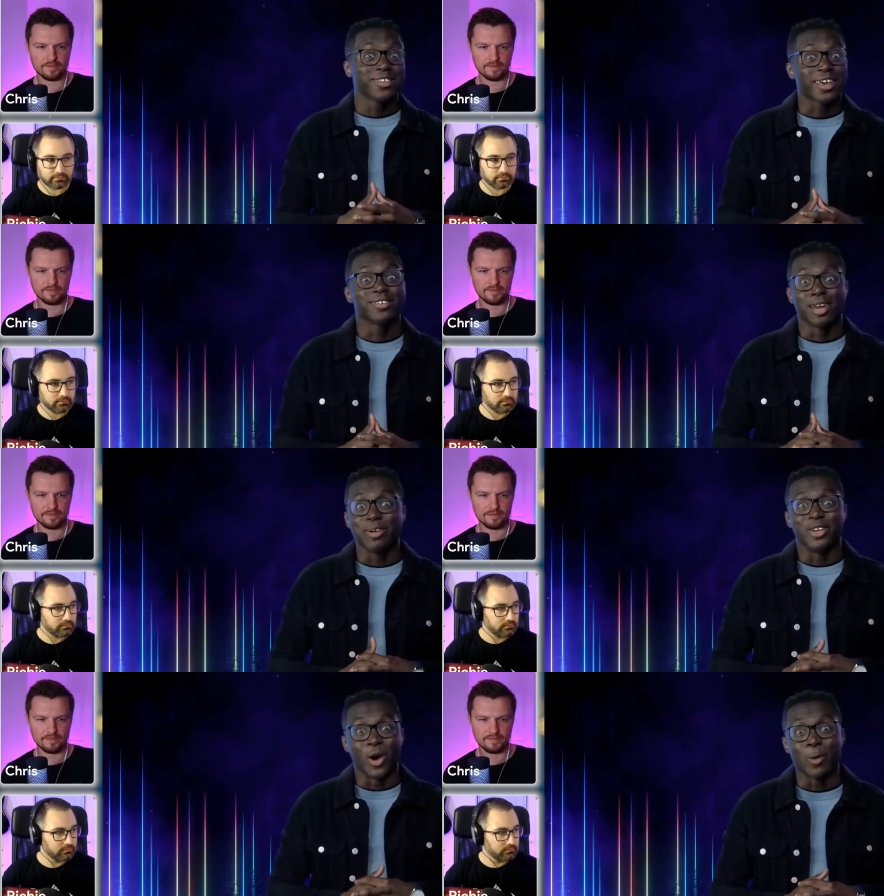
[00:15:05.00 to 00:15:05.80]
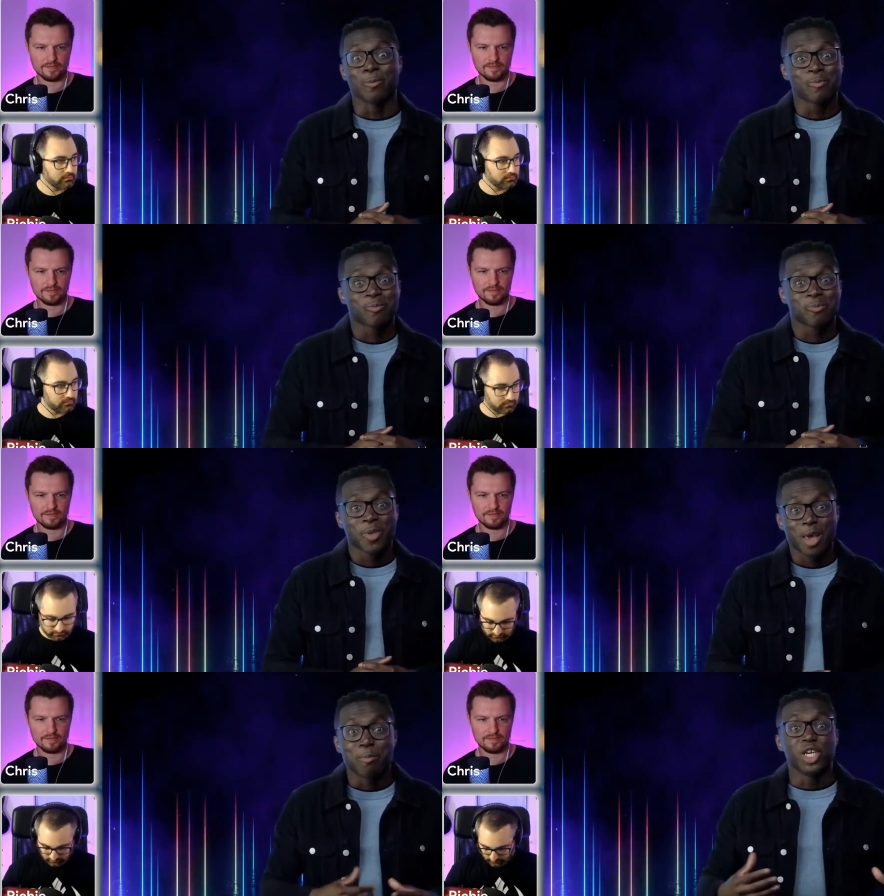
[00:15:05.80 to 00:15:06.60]
Speaker 1: looks like it's going to be dope.
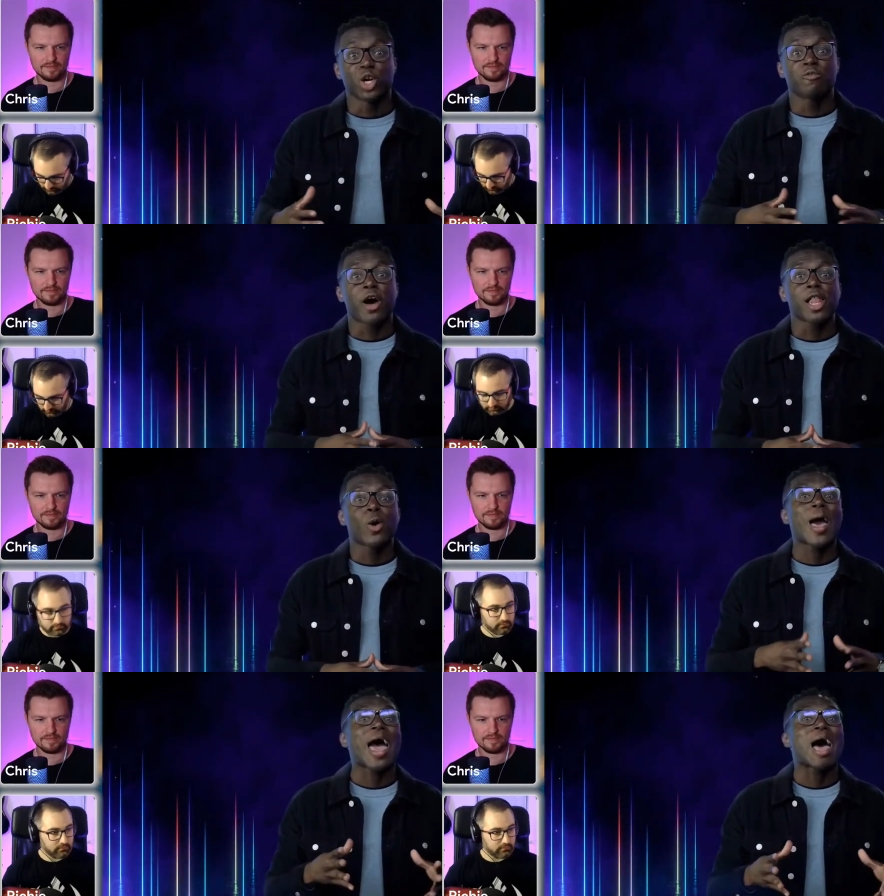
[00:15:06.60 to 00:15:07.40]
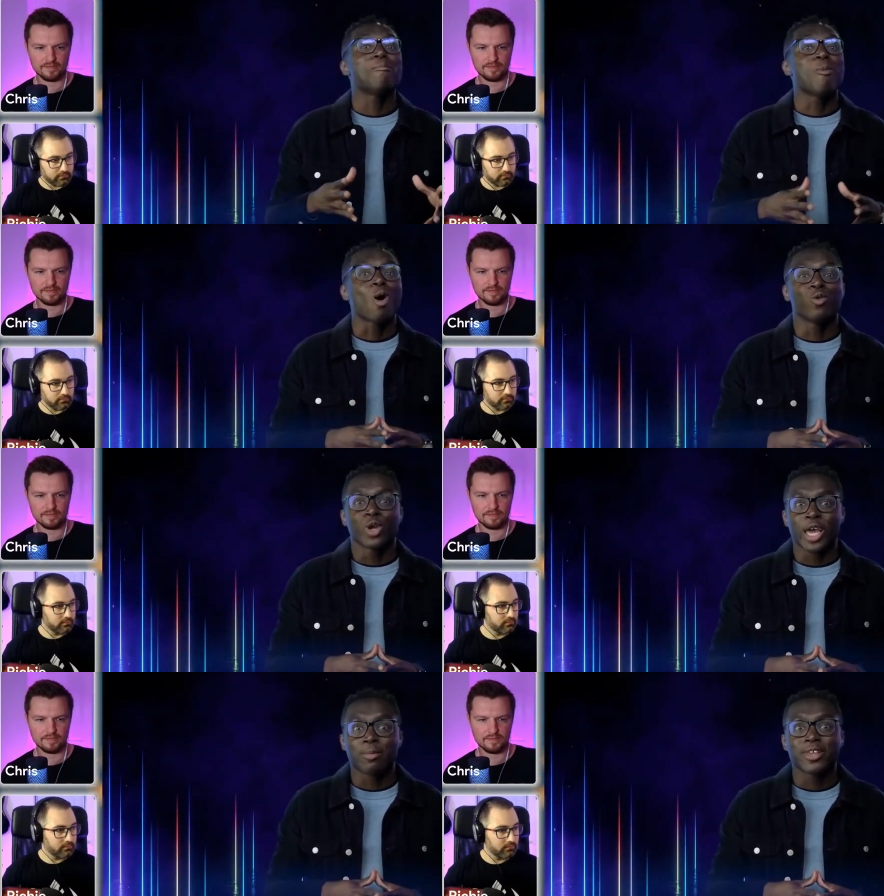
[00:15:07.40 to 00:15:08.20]
Be sure to follow at
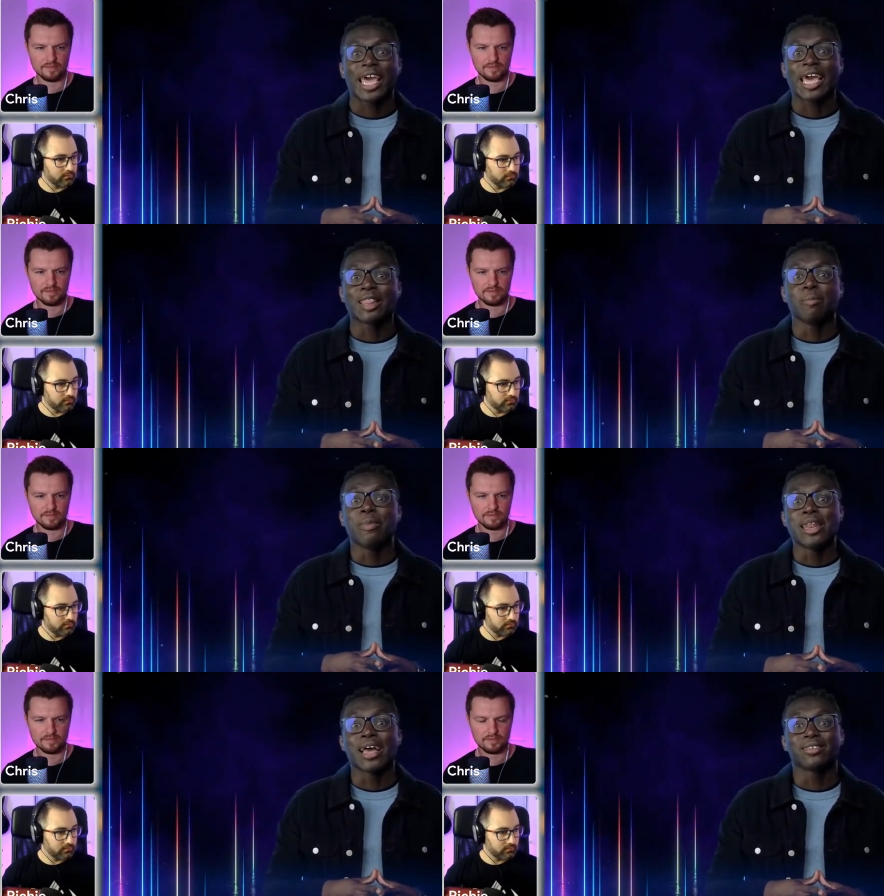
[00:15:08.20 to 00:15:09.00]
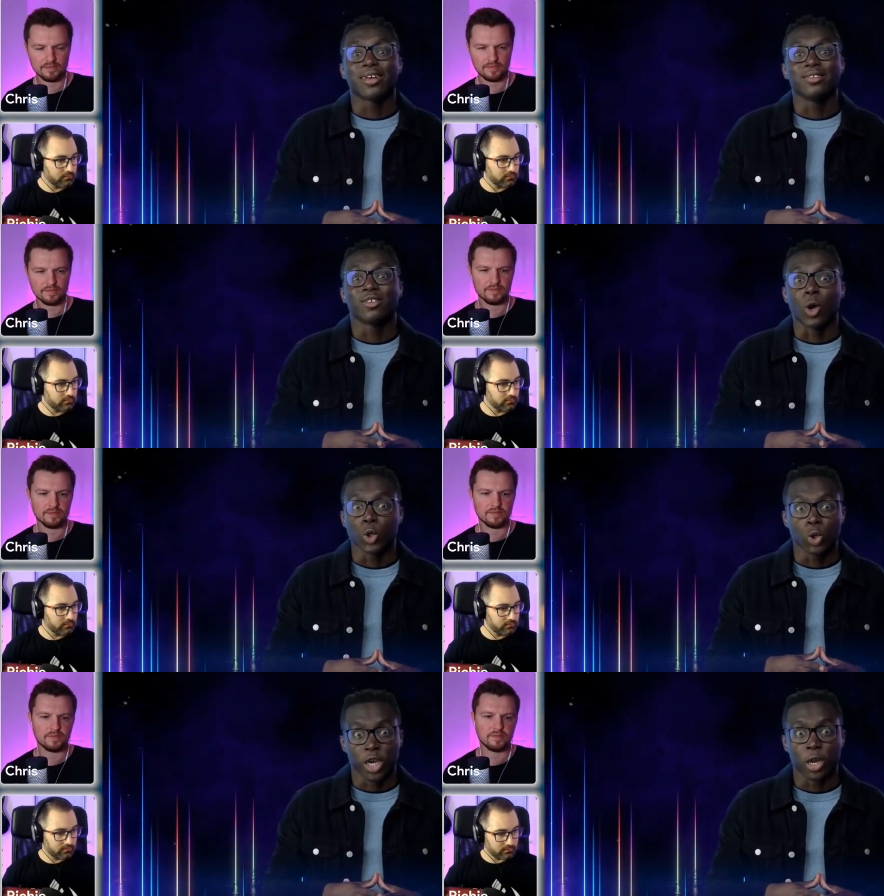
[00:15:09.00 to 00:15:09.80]
Marvel Games and the Midnight Suns
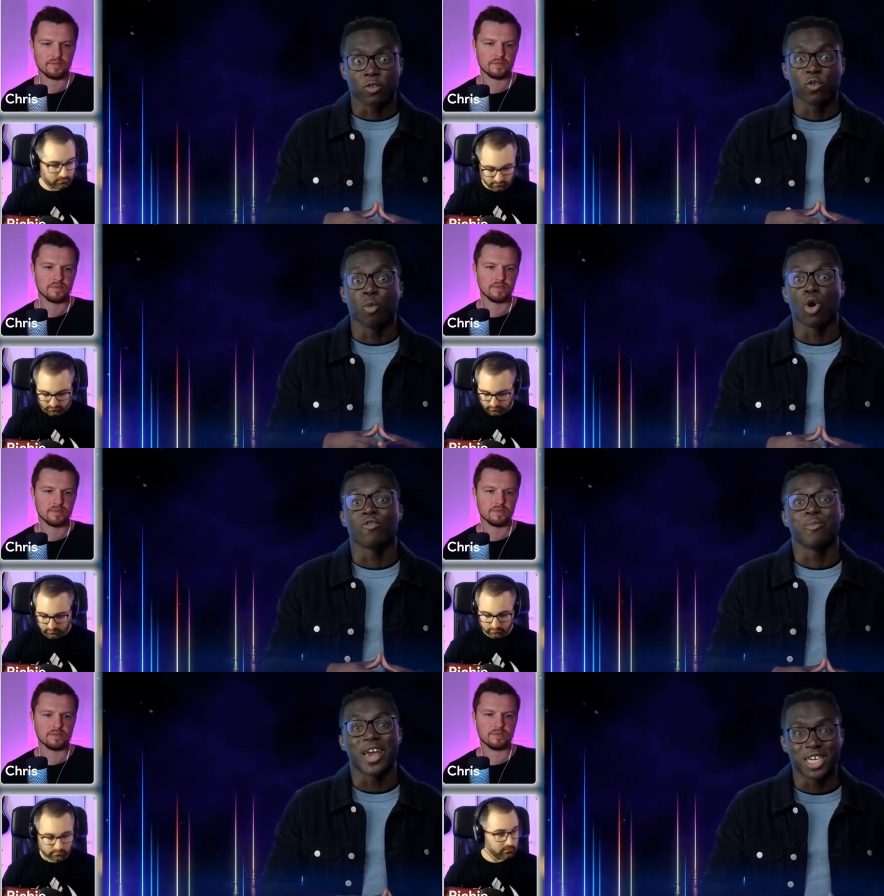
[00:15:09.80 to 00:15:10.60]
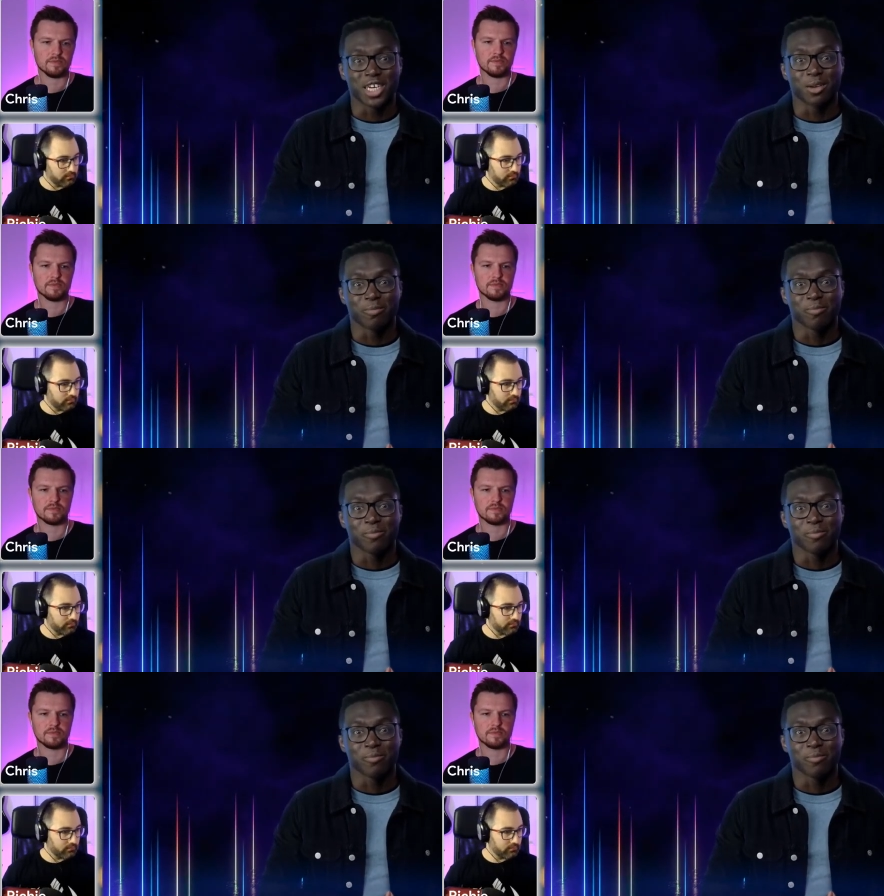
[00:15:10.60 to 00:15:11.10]
social channels for more information.